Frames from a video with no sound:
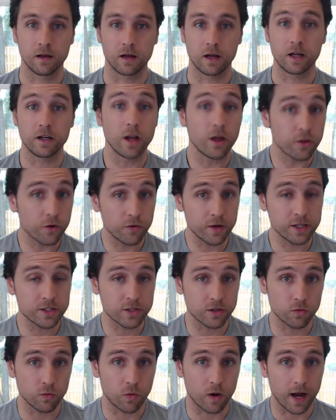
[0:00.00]
Another
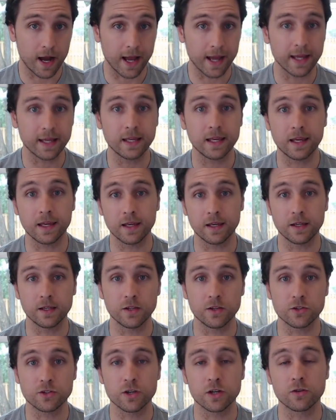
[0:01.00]
reason why
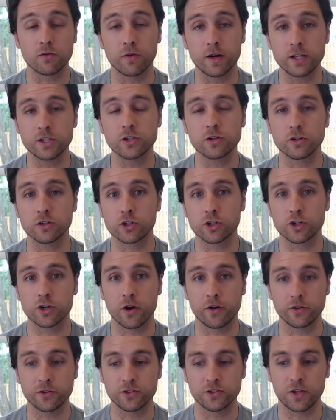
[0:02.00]
is research
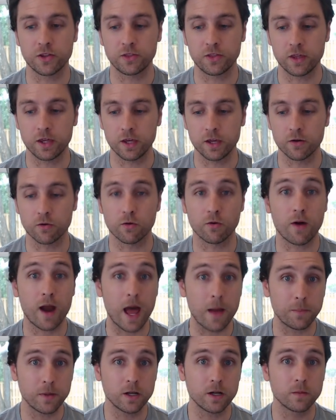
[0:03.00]
shows that the
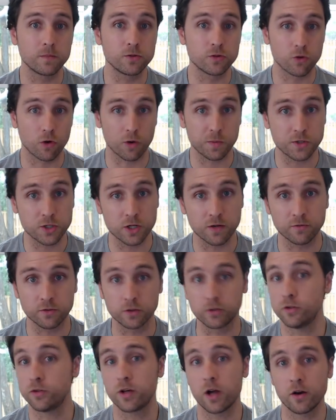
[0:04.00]
rapid absorption of
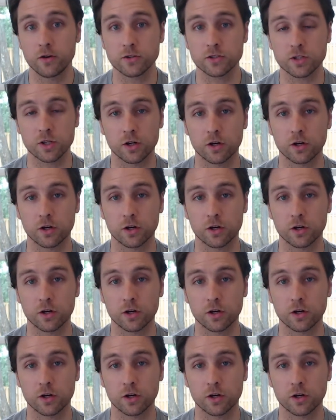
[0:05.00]
glucose that